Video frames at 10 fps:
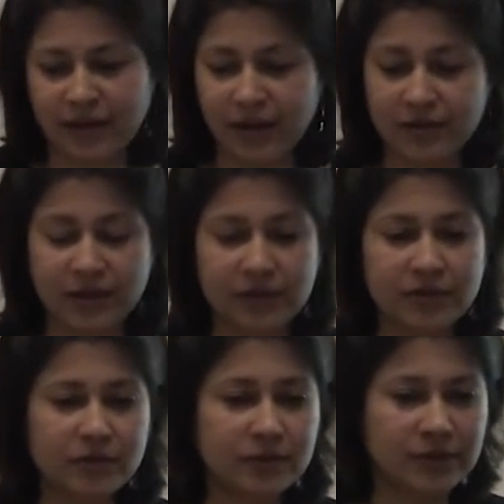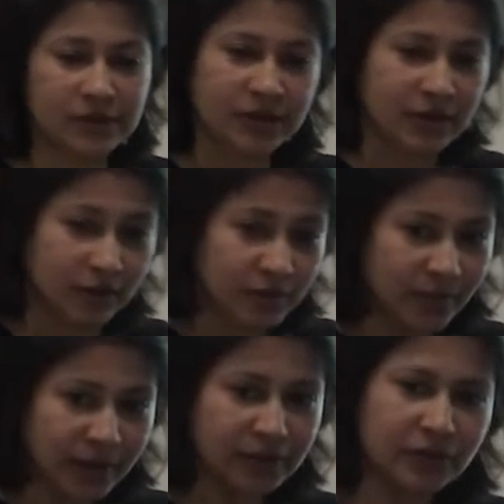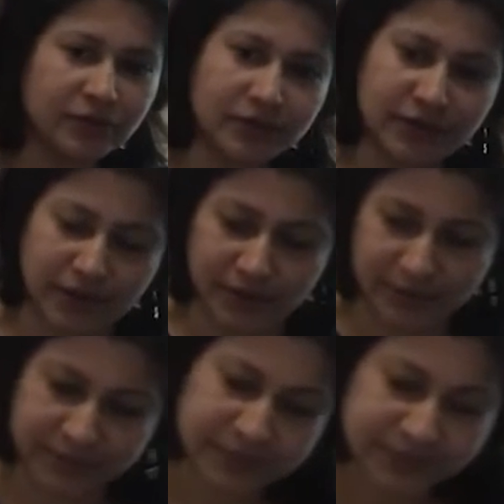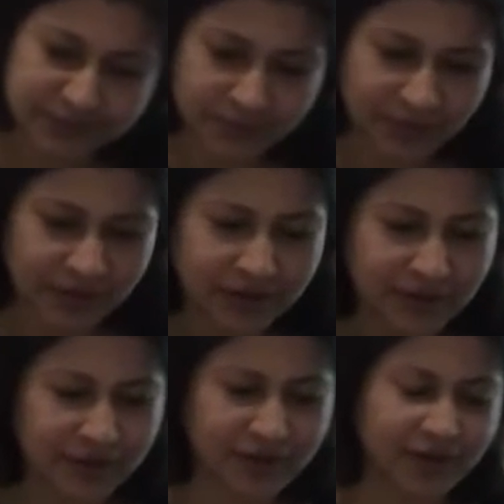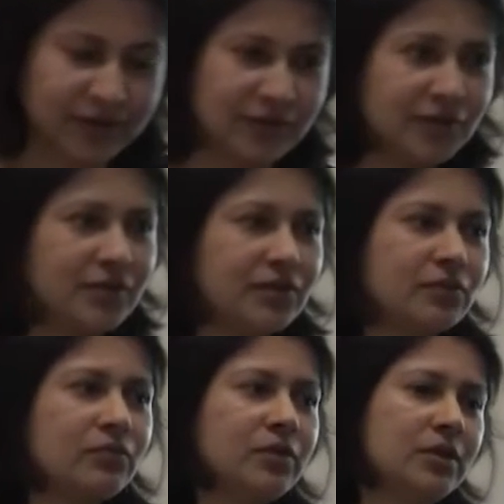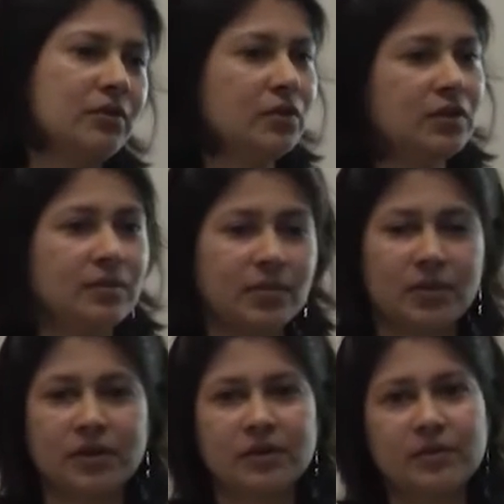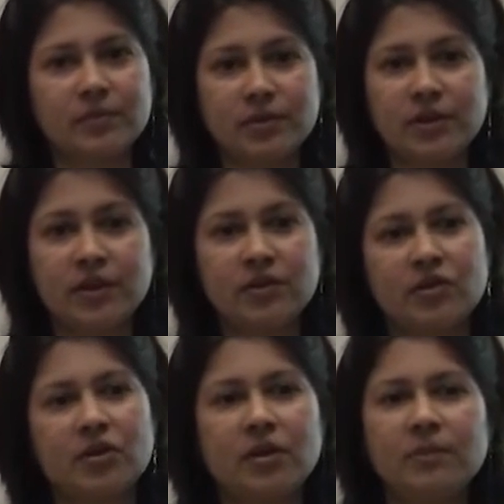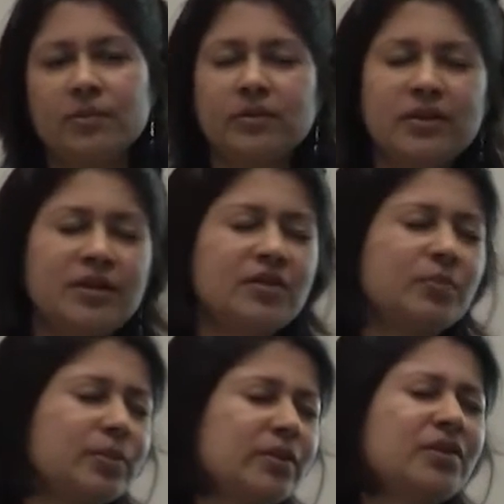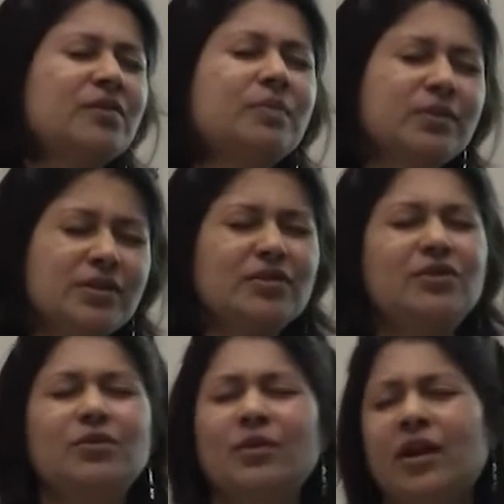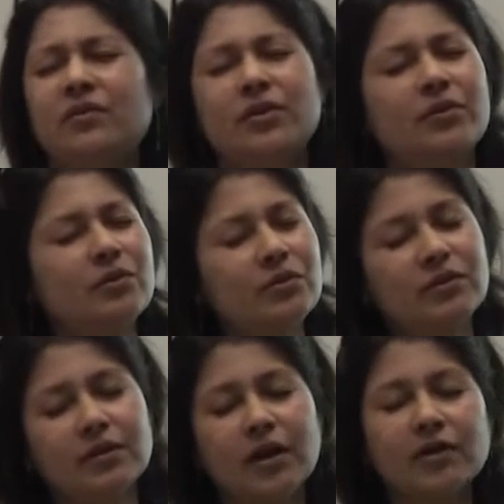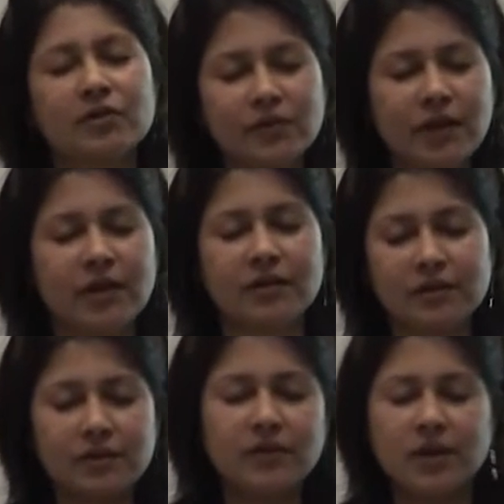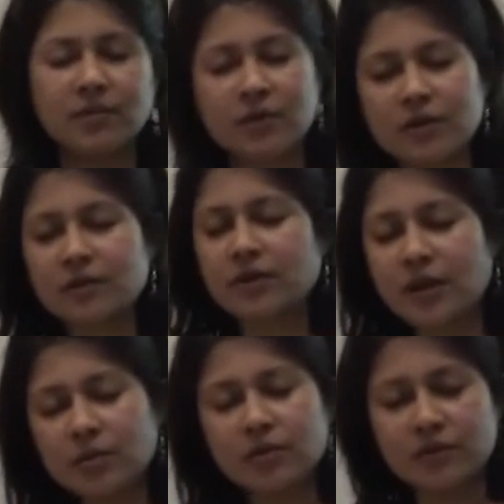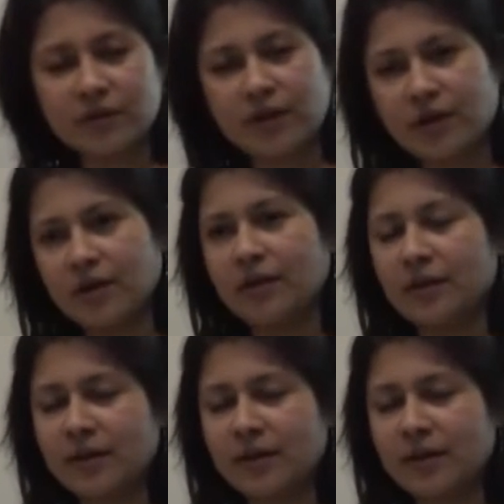And then a reminder for today, and this is really, really important, please, please, please, please do not recruit other than the VMware table over there.